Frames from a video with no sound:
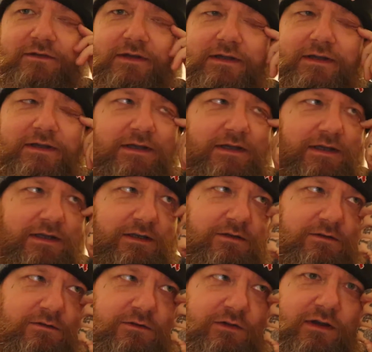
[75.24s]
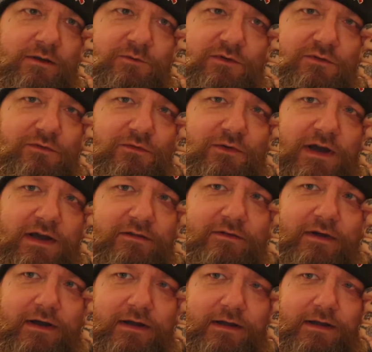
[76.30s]
of it in terms of
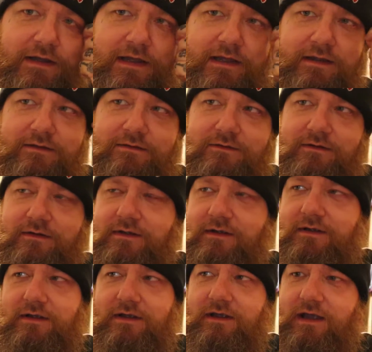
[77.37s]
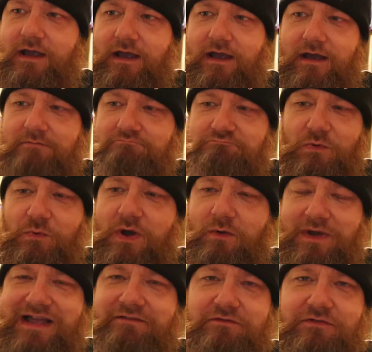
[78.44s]
flavour and,
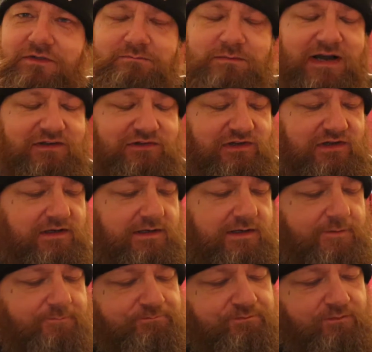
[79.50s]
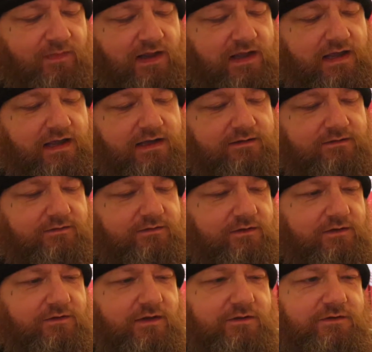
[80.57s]
well, everything basically. And
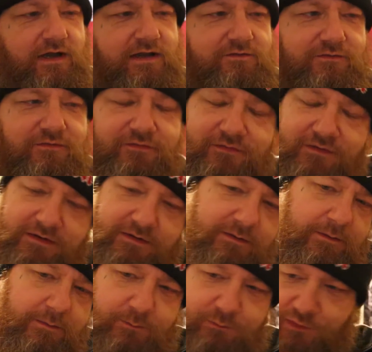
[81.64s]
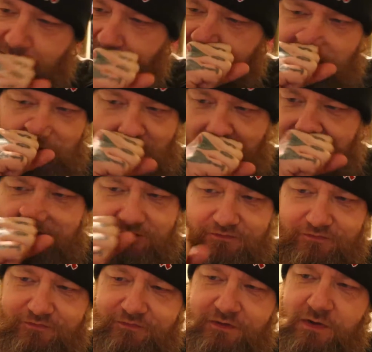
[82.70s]
they've brewed quite a
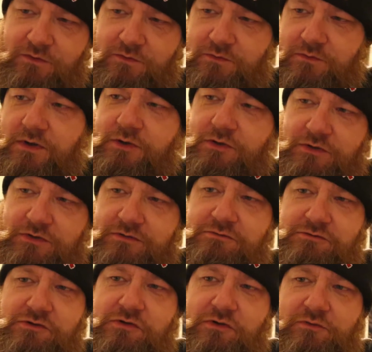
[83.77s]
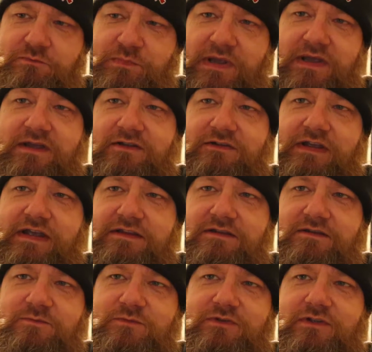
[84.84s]
few good beers,
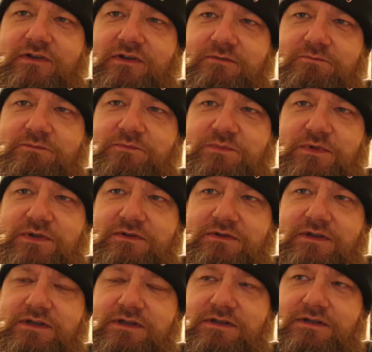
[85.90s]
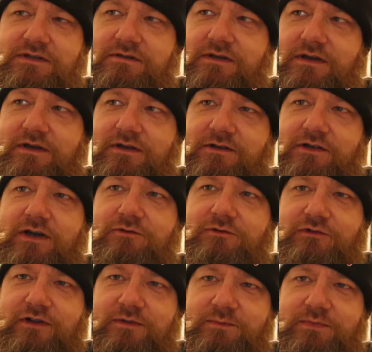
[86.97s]
Adnams. The Ghost
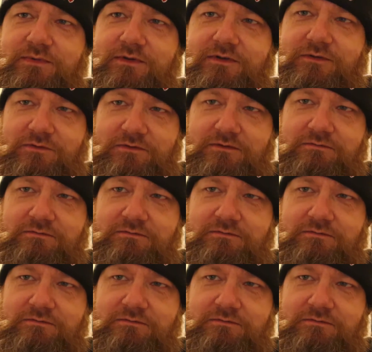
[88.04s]
Ship is